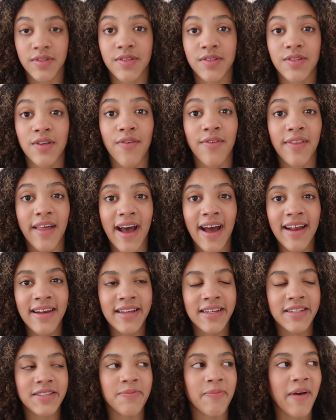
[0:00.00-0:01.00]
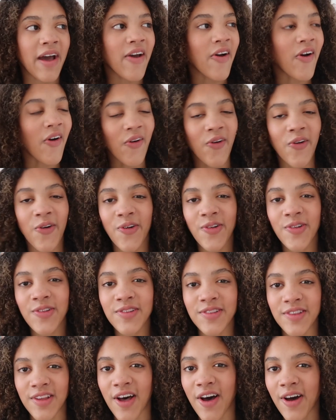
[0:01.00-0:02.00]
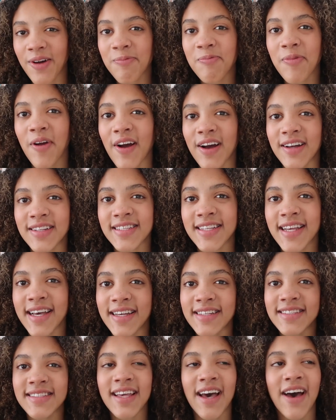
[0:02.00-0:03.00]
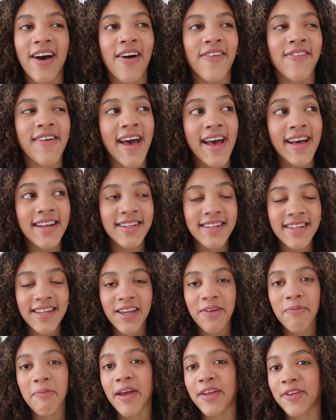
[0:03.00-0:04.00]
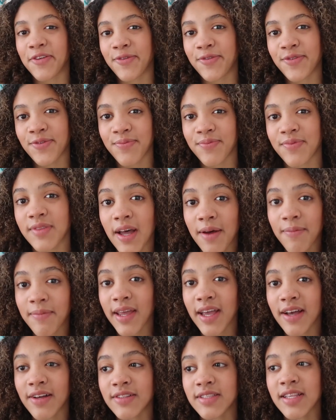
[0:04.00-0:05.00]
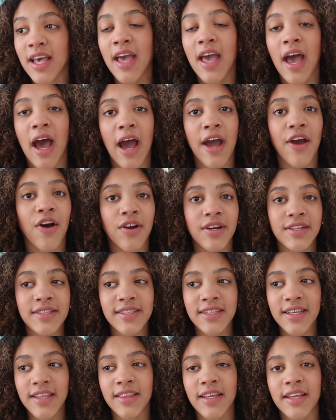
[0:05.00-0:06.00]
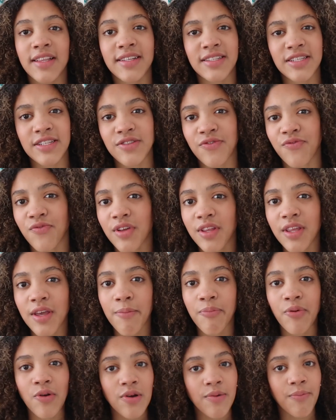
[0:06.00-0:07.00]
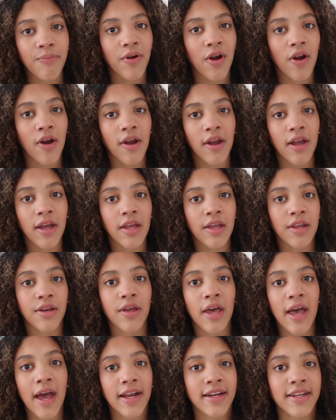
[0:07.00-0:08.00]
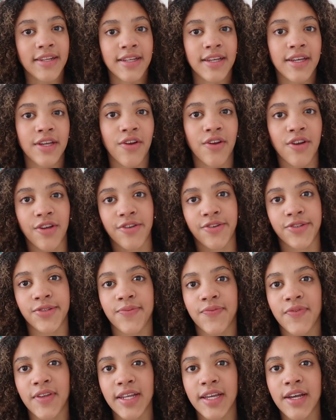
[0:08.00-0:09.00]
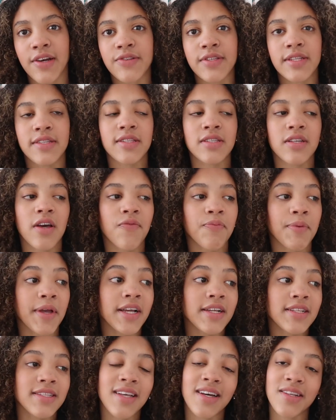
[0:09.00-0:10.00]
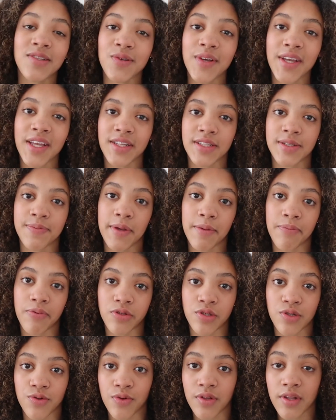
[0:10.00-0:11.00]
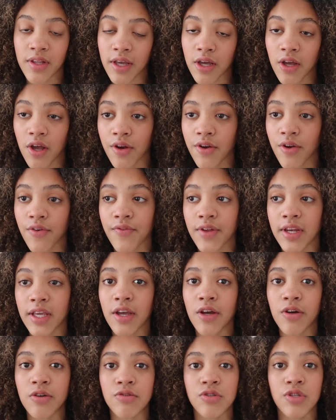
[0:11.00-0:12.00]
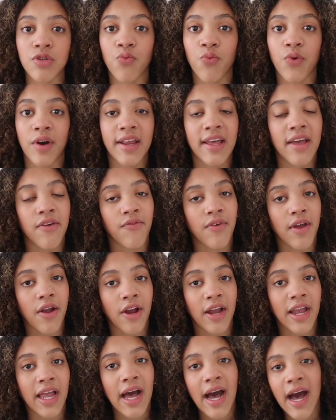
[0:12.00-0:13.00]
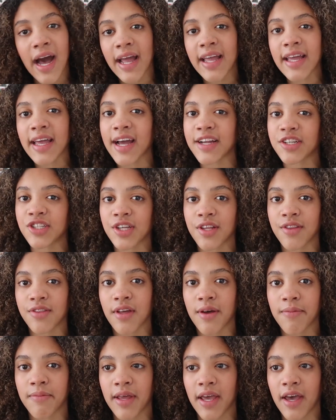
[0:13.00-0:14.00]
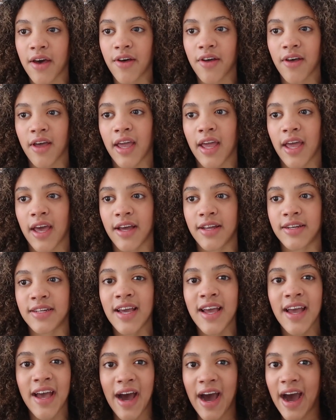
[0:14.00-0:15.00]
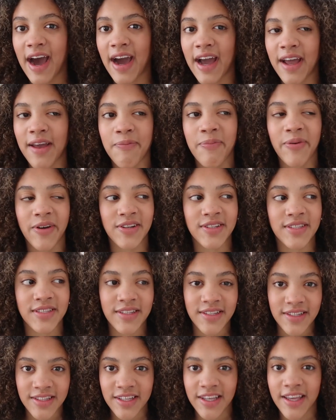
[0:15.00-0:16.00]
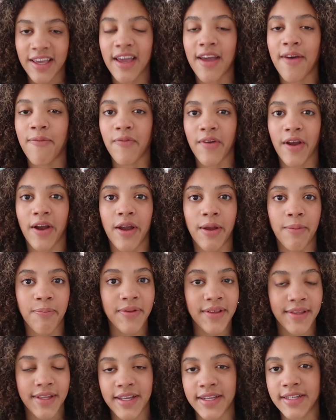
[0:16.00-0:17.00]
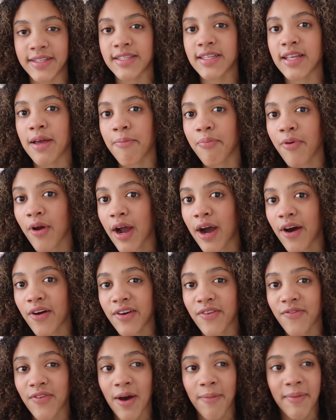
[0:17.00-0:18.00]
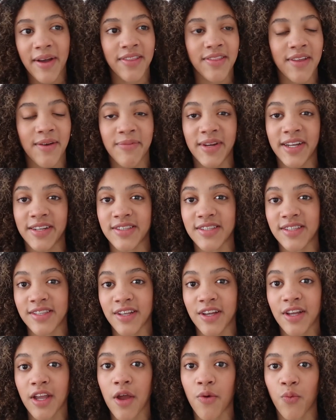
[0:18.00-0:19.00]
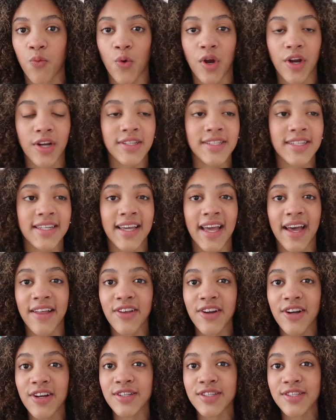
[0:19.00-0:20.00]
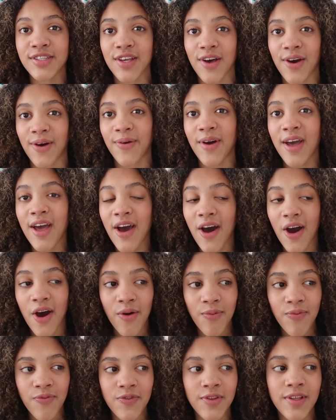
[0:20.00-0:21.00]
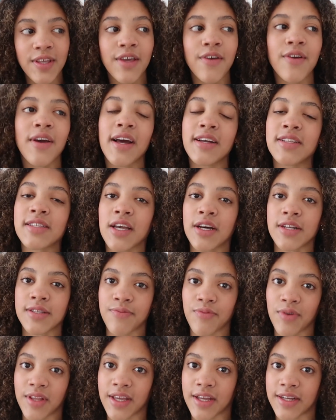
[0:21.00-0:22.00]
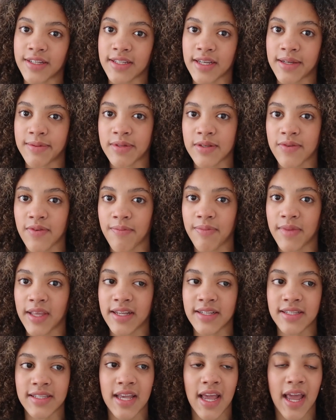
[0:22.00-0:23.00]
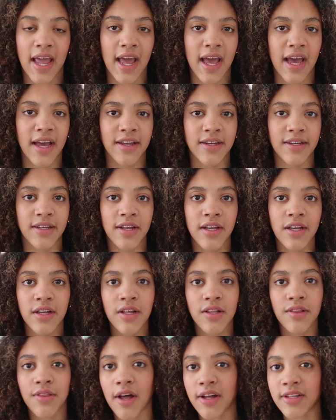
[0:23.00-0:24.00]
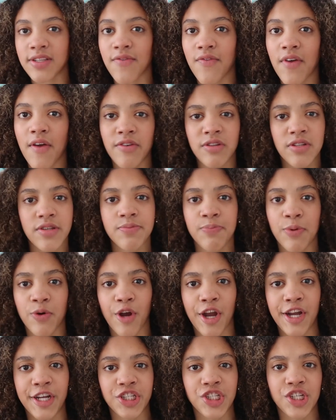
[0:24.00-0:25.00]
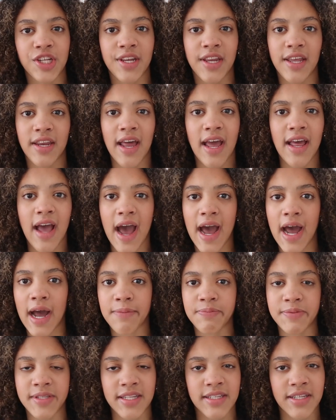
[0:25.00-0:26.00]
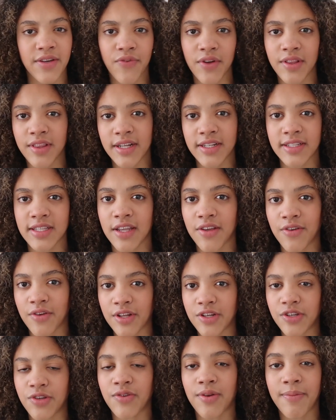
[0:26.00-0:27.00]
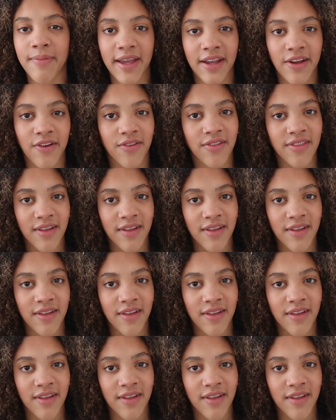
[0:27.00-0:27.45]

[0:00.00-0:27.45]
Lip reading: So that is my whole long process of editing my YouTube thumbnails. I honestly think this is a really important part in editing your YouTube videos and stuff, because that's what gets people to click on your videos. You want a very eye-catching thumbnail, and I personally am very pleased and proud of how my thumbnails look and work together. So hopefully you guys got some really good tips from this, and lots of inspiration and apps and different things that you can do to make your